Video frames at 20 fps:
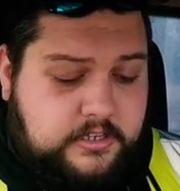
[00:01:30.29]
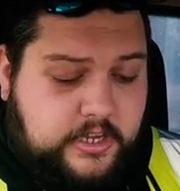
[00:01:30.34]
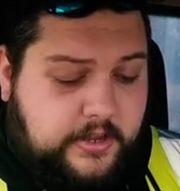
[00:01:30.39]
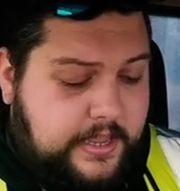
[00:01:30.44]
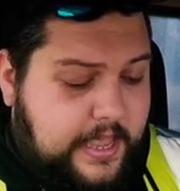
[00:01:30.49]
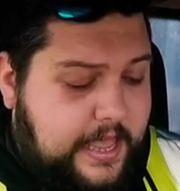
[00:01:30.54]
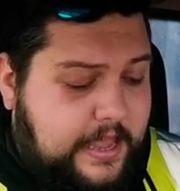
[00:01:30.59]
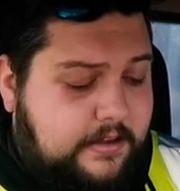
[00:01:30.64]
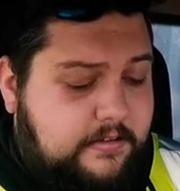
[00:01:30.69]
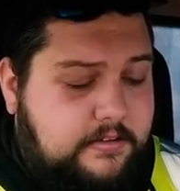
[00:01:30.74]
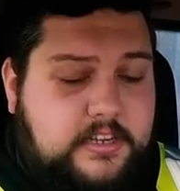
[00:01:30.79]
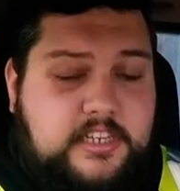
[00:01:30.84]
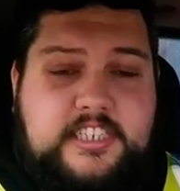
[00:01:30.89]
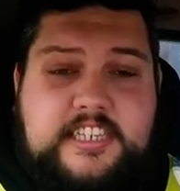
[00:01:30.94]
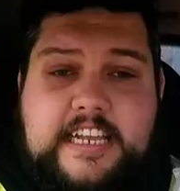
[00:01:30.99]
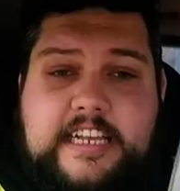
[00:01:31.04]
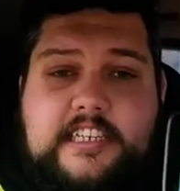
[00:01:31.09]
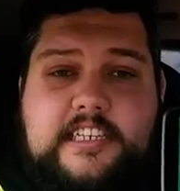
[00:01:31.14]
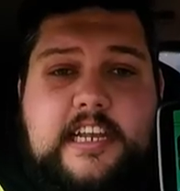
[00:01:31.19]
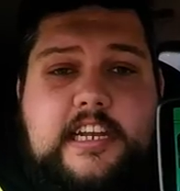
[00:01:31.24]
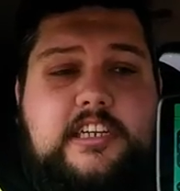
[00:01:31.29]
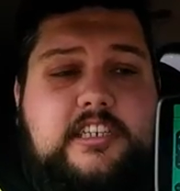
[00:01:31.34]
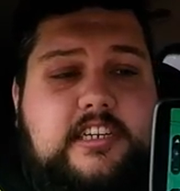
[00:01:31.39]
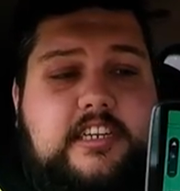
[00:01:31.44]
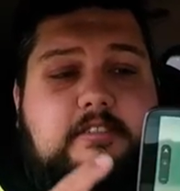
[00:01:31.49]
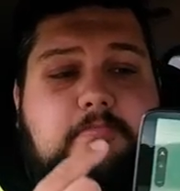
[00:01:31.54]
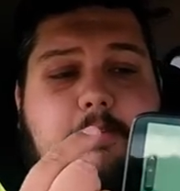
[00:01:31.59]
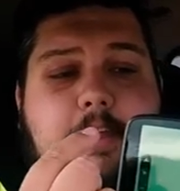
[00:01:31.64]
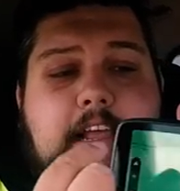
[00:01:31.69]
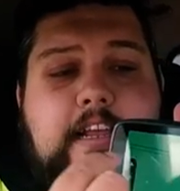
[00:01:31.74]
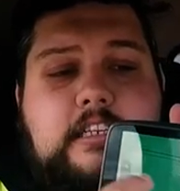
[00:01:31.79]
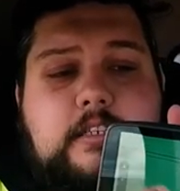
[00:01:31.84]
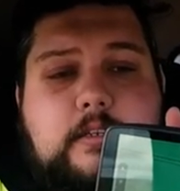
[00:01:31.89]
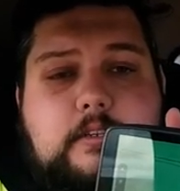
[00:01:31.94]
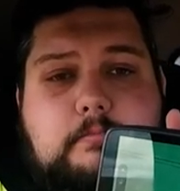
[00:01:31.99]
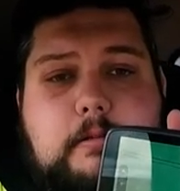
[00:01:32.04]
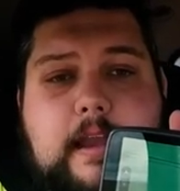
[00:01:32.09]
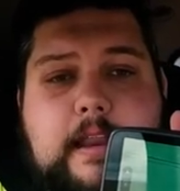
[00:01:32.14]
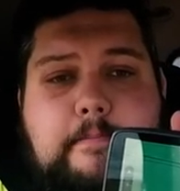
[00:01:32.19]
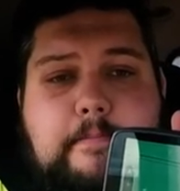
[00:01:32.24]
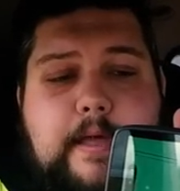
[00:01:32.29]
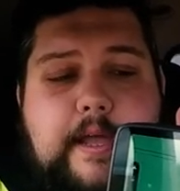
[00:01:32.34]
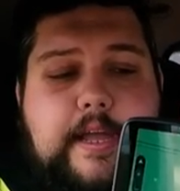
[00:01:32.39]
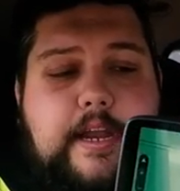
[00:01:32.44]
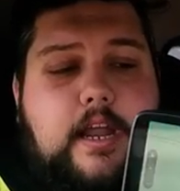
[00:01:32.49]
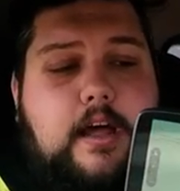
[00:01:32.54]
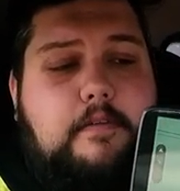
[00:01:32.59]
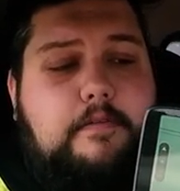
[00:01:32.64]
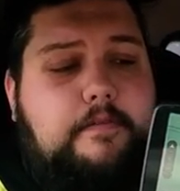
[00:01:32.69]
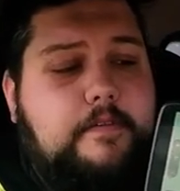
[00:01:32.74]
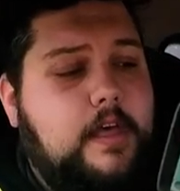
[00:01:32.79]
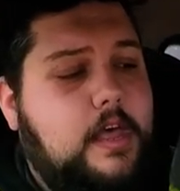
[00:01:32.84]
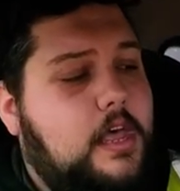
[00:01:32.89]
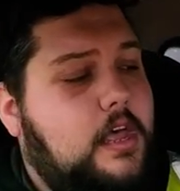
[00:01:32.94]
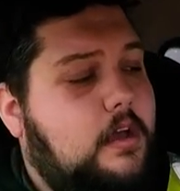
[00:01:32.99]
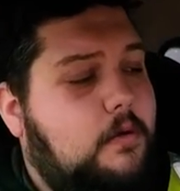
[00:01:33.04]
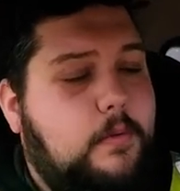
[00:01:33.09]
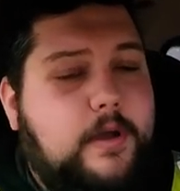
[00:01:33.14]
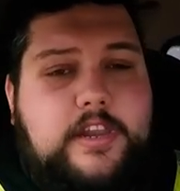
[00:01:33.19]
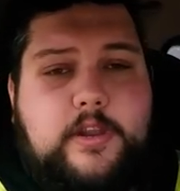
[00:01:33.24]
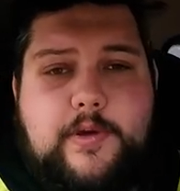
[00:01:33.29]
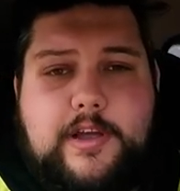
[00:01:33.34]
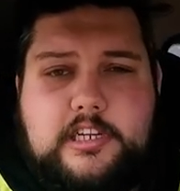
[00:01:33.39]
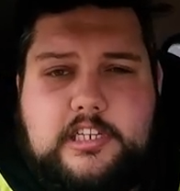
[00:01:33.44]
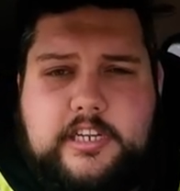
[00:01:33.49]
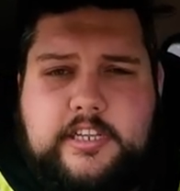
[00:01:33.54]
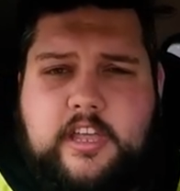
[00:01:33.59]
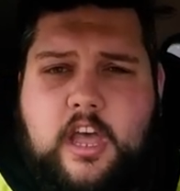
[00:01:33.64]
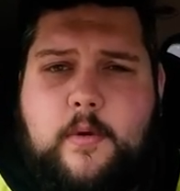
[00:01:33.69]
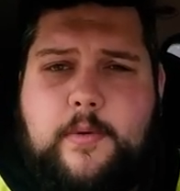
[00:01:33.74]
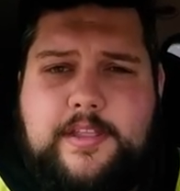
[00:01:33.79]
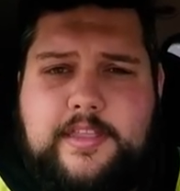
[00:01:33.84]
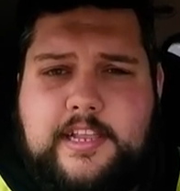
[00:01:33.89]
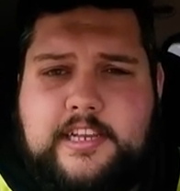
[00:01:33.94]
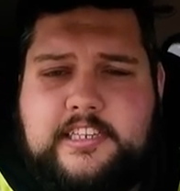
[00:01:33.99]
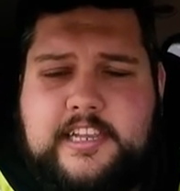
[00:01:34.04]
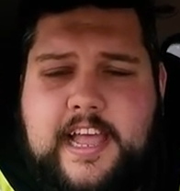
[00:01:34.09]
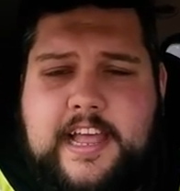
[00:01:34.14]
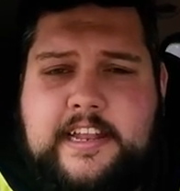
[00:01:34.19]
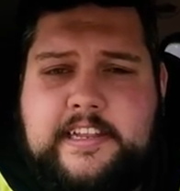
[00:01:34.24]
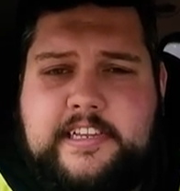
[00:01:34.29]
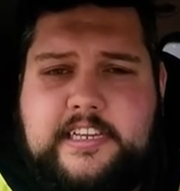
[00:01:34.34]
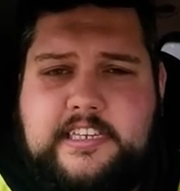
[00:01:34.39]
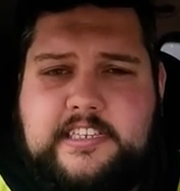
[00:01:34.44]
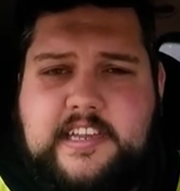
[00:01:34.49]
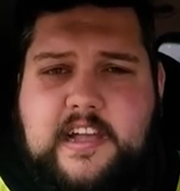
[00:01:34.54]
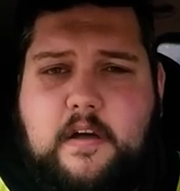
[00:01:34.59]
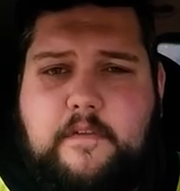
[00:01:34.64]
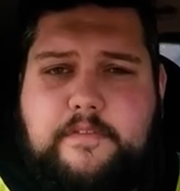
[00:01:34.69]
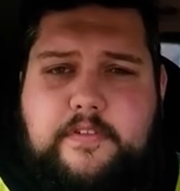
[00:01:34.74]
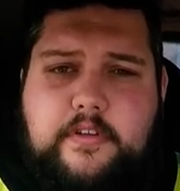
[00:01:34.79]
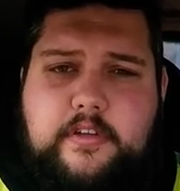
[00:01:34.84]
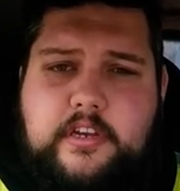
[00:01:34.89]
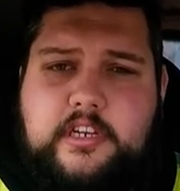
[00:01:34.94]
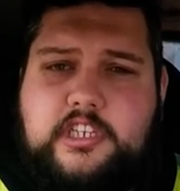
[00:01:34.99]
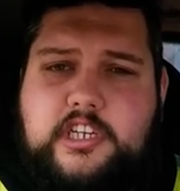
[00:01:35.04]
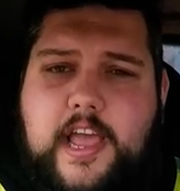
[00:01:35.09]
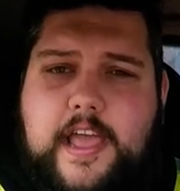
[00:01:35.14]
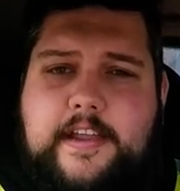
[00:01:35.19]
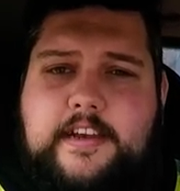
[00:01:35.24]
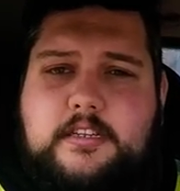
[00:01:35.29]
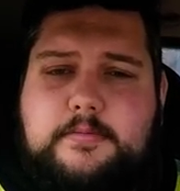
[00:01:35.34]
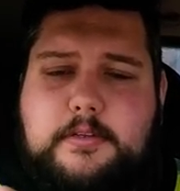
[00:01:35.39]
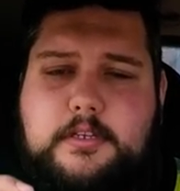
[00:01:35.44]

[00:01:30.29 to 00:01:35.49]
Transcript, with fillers: so yeah six inch display so it's plenty big enough when you actually go in the settings itself you can change